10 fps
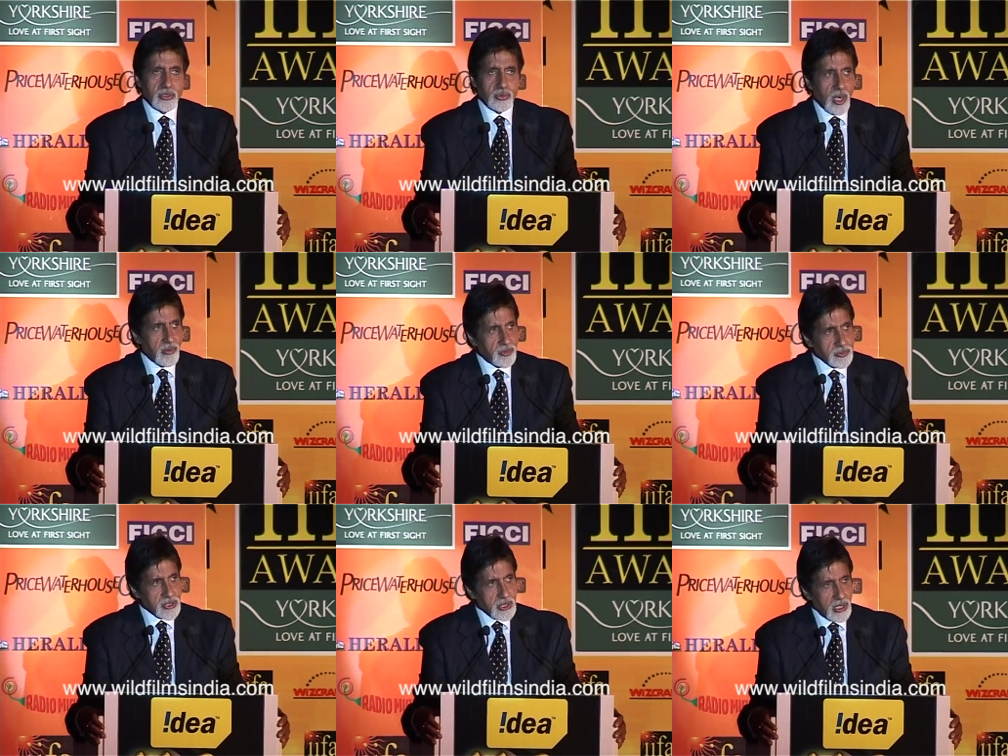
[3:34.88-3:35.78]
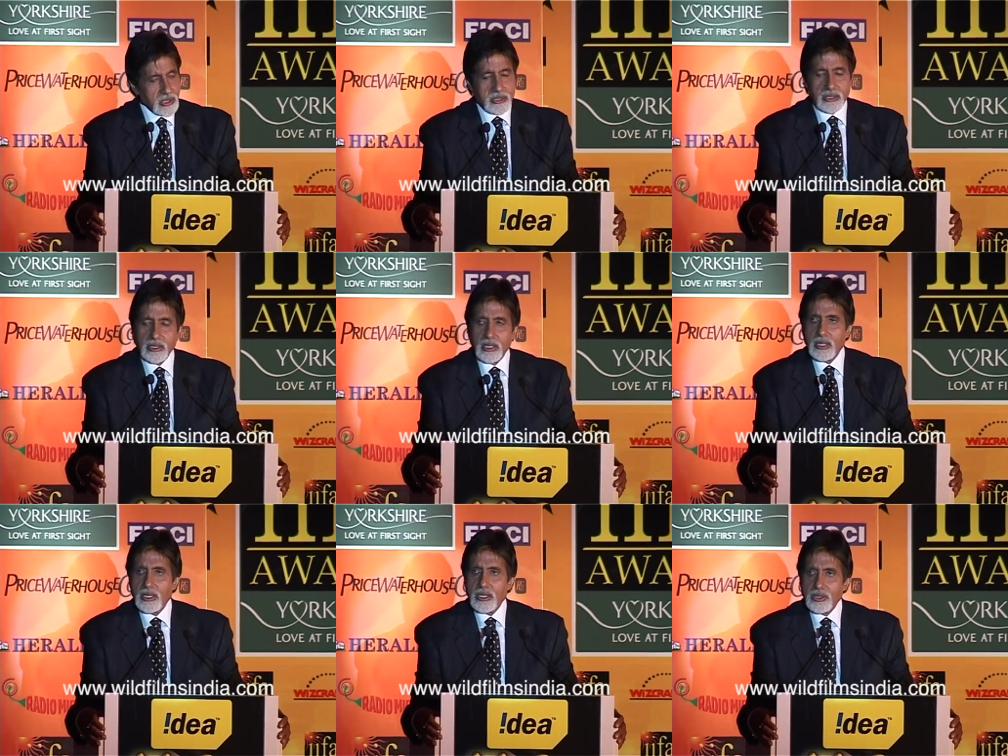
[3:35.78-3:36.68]
to our film stars,
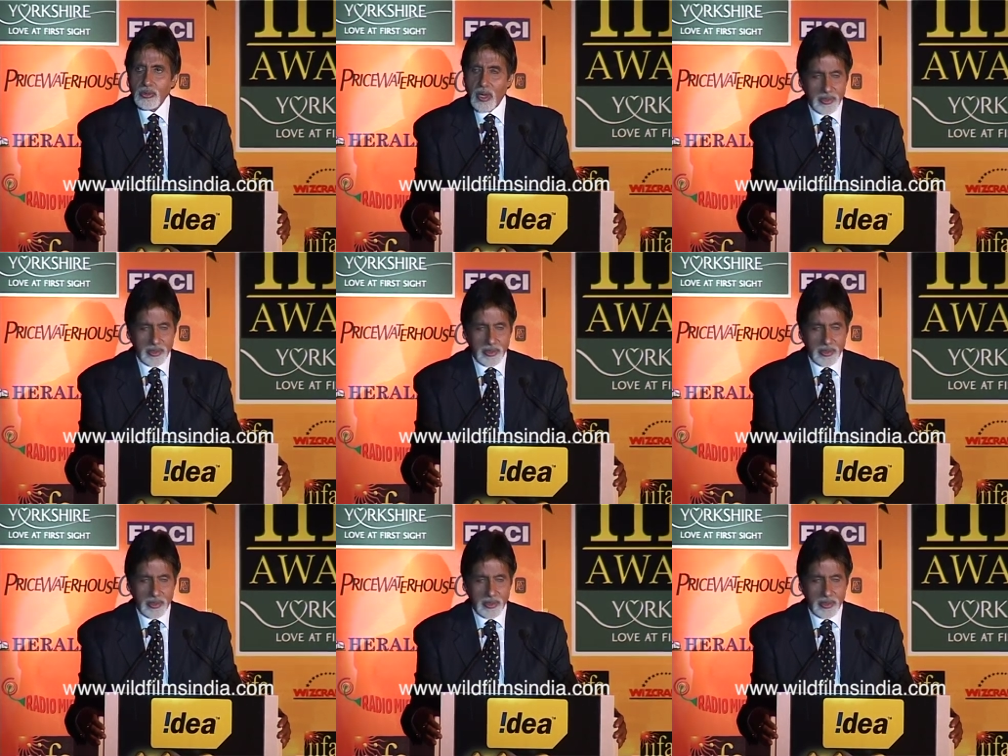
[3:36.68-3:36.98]
to